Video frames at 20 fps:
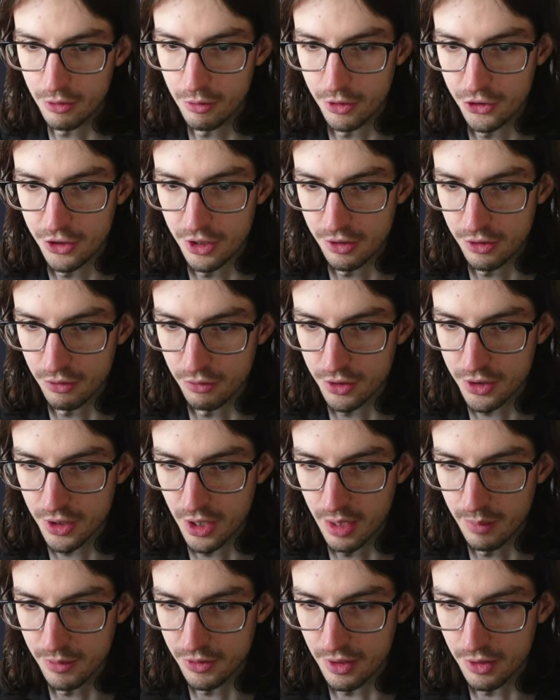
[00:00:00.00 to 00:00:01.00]
crit chance over
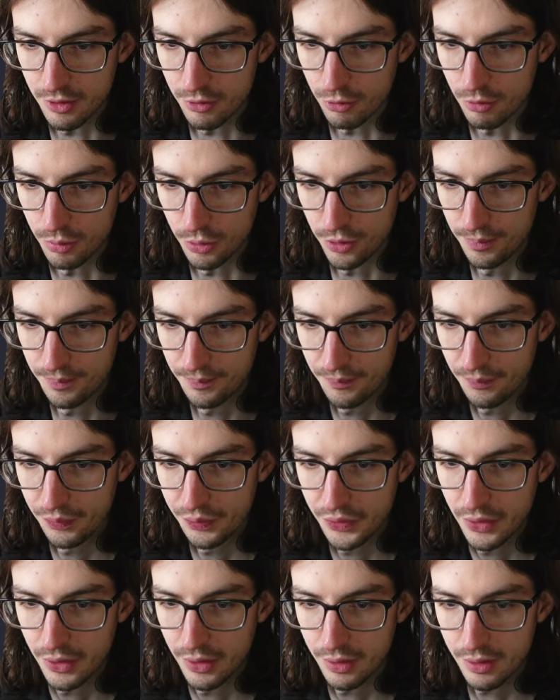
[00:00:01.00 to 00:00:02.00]
time? Is that doable?
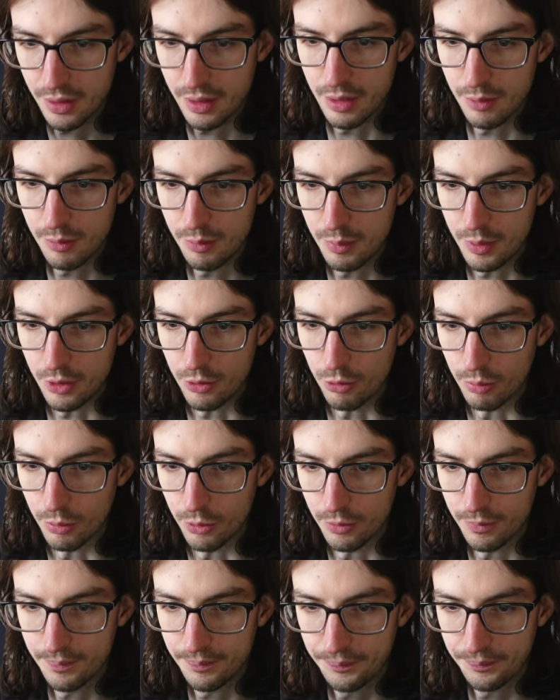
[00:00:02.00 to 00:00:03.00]
Yeah, that would be
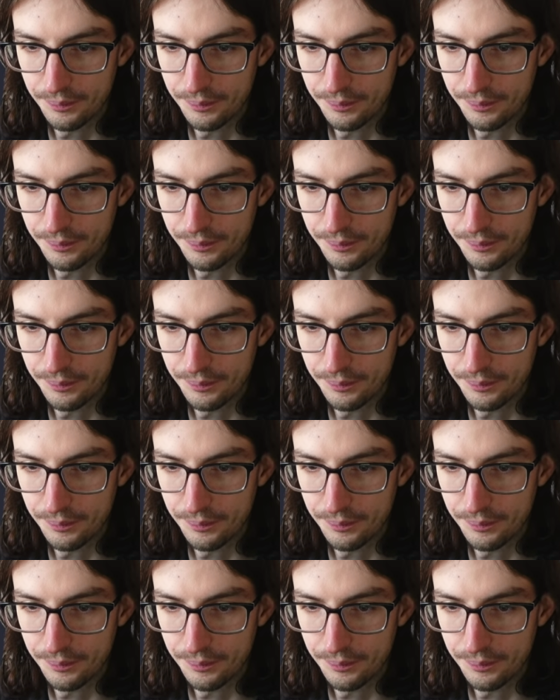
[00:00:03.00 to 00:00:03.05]
doable.